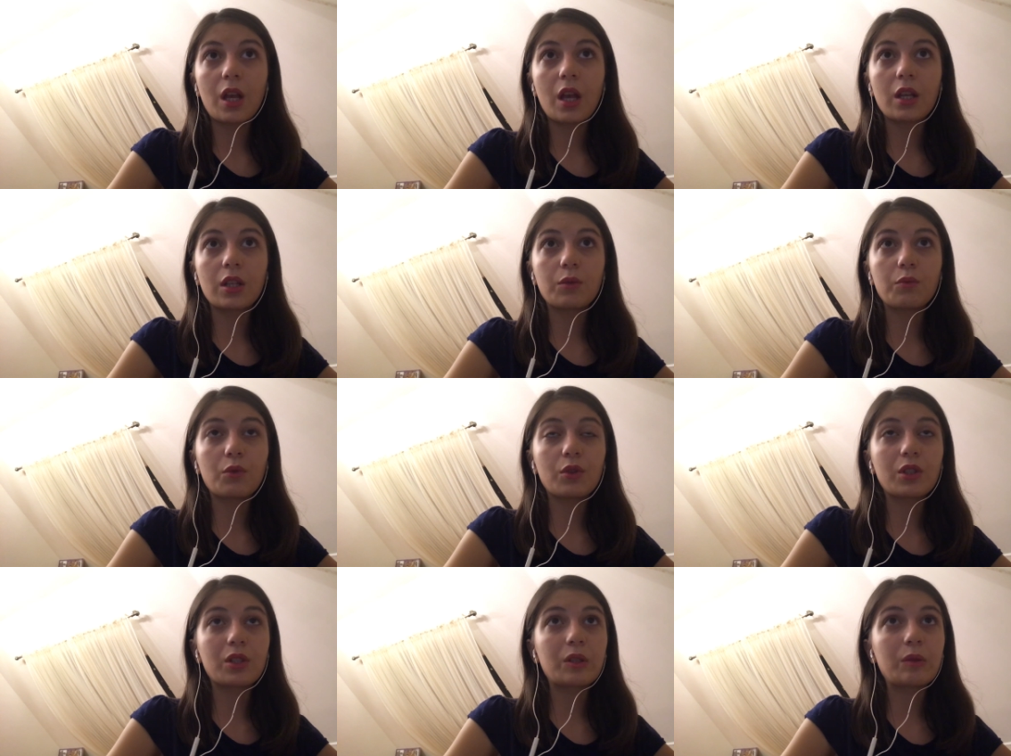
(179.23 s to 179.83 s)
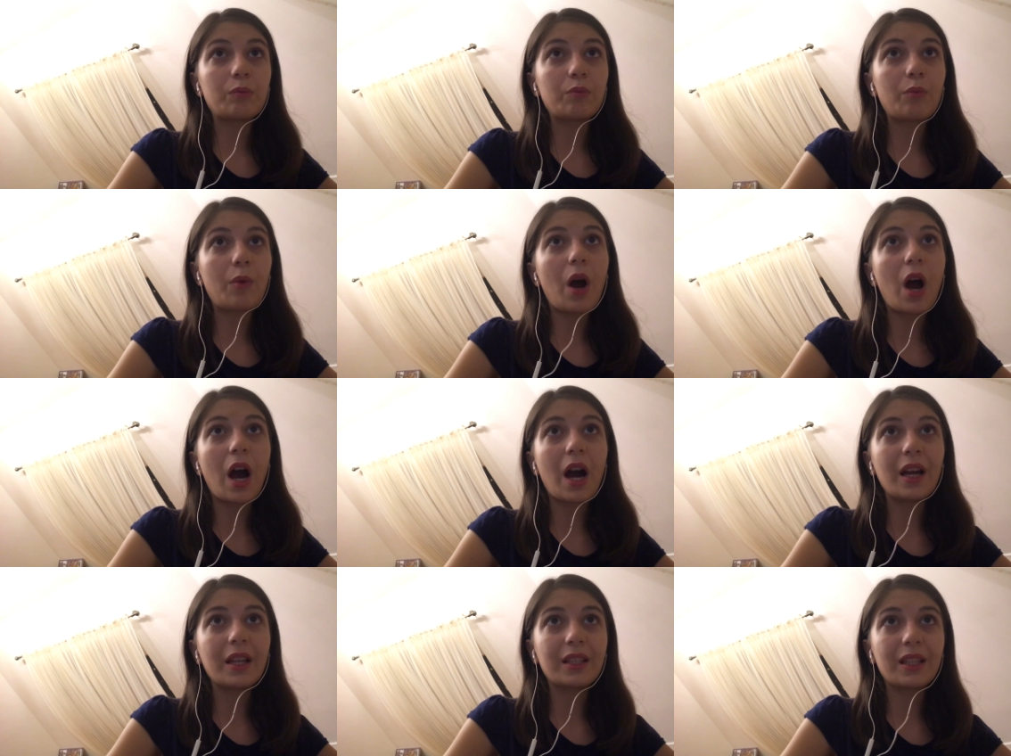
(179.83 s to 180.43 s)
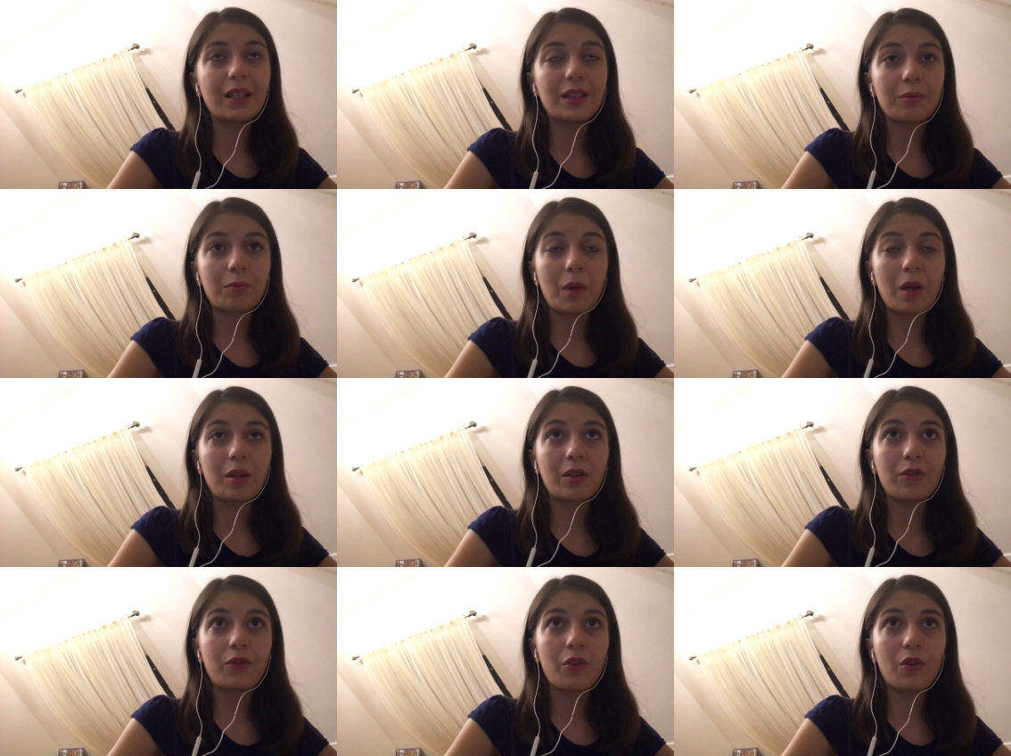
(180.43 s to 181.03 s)
It was mine that
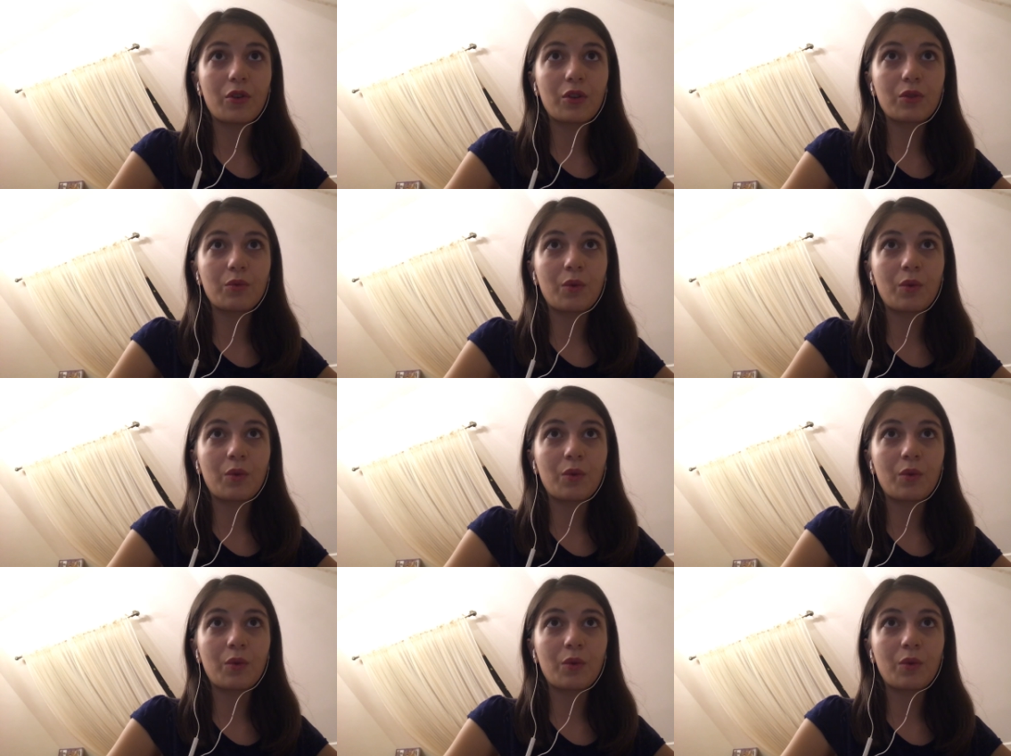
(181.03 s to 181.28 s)
made you